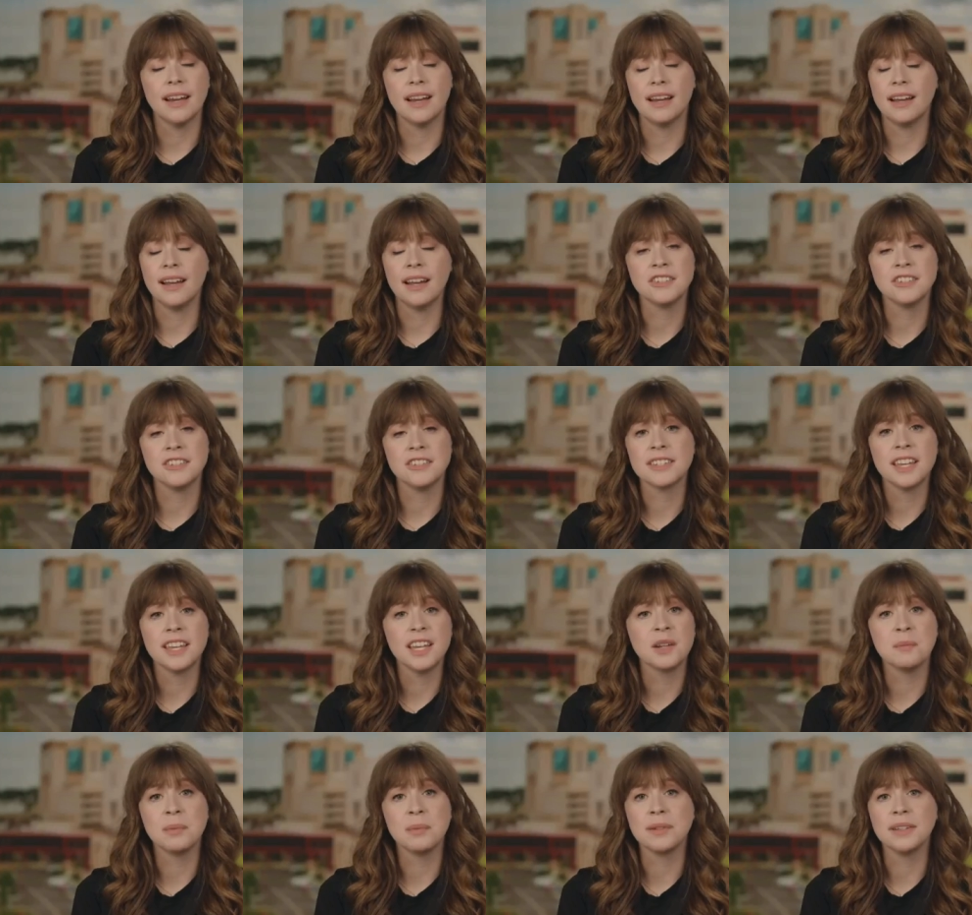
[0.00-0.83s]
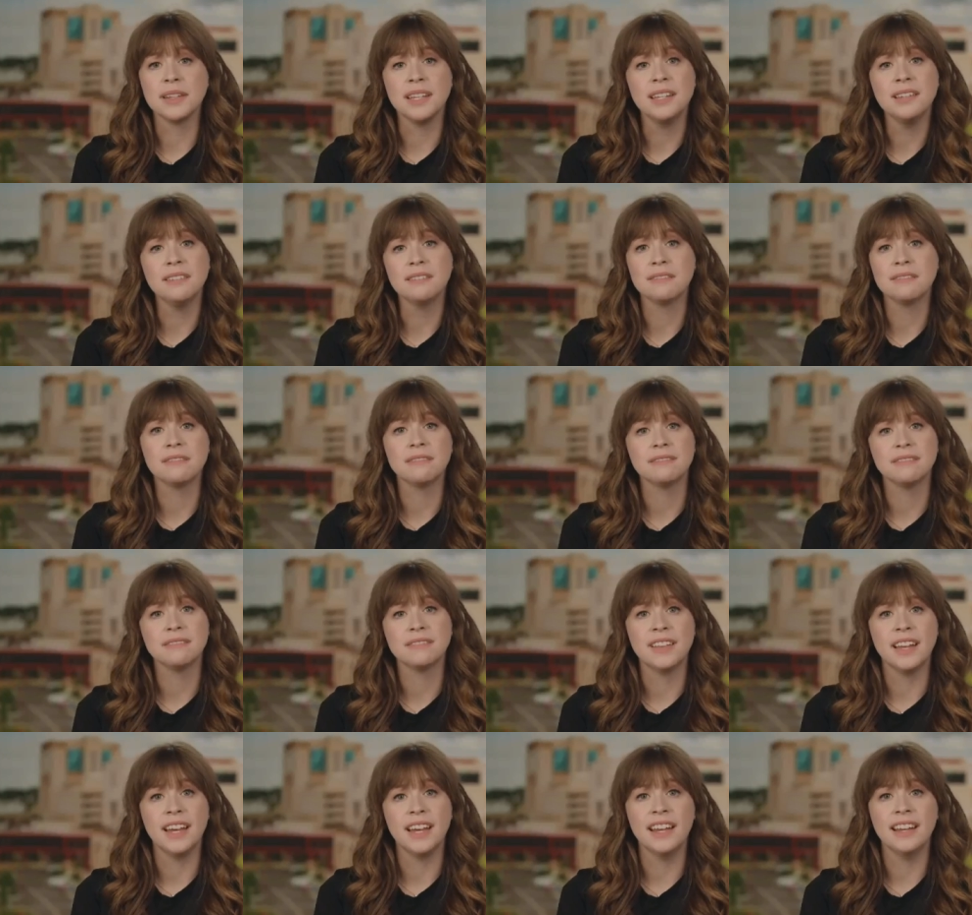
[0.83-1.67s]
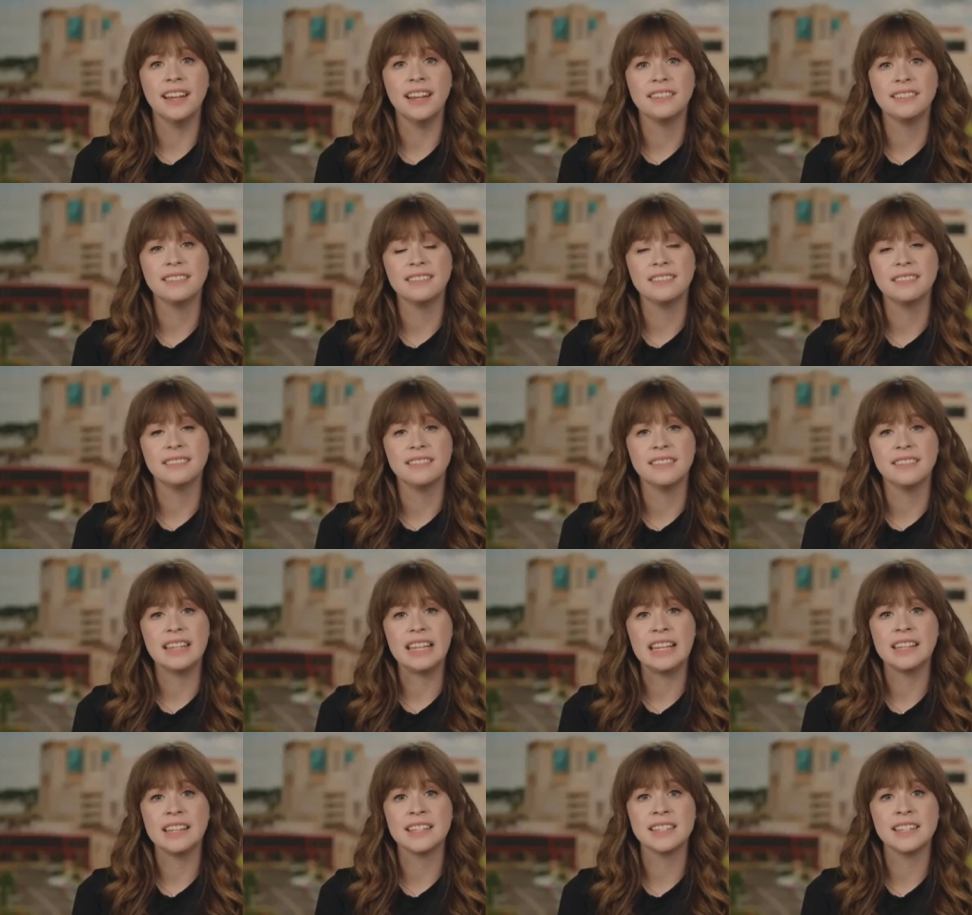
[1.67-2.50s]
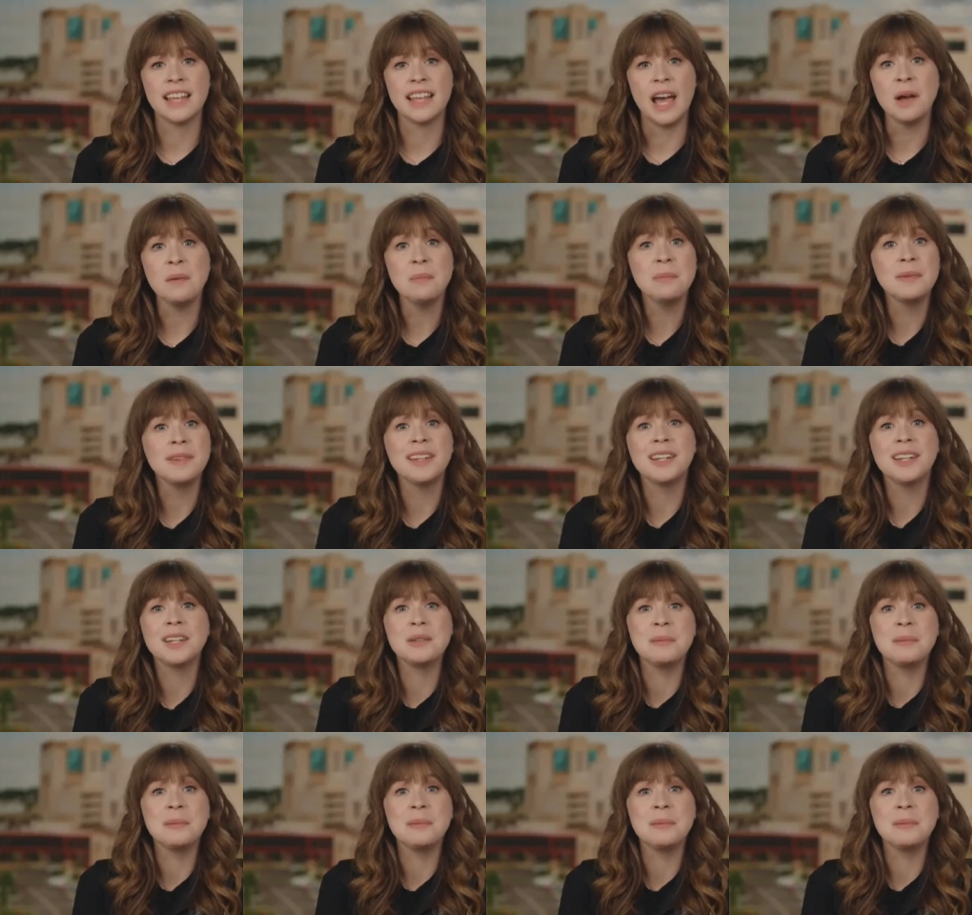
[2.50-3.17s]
I just can't believe that it's happening to